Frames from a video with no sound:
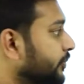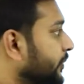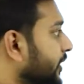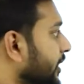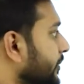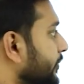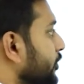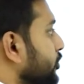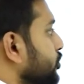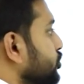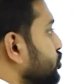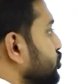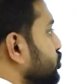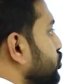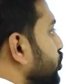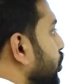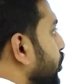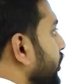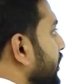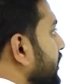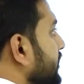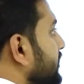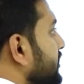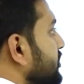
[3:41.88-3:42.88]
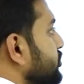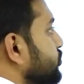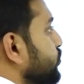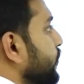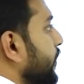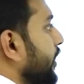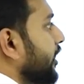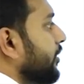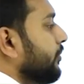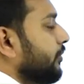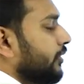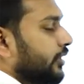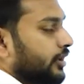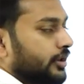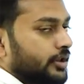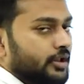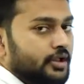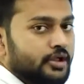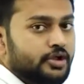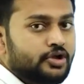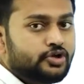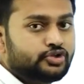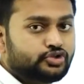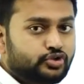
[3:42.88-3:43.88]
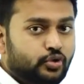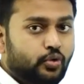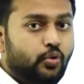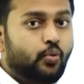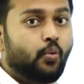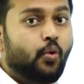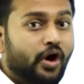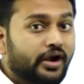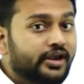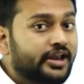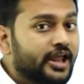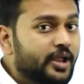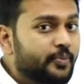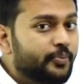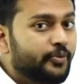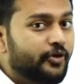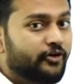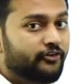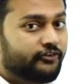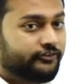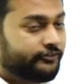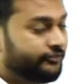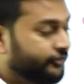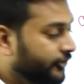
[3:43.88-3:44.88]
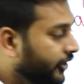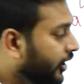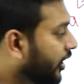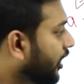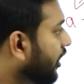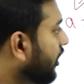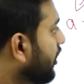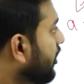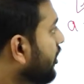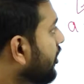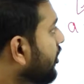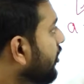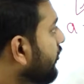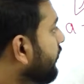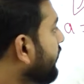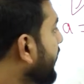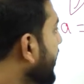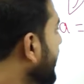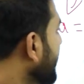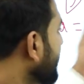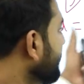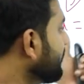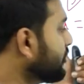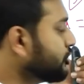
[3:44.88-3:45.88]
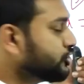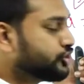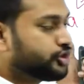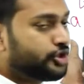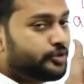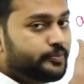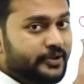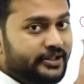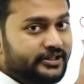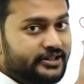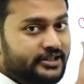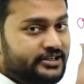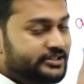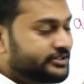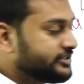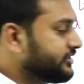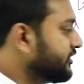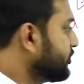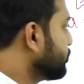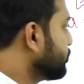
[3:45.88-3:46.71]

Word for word: be able to store in this variable. So what type of uh, variable should be this?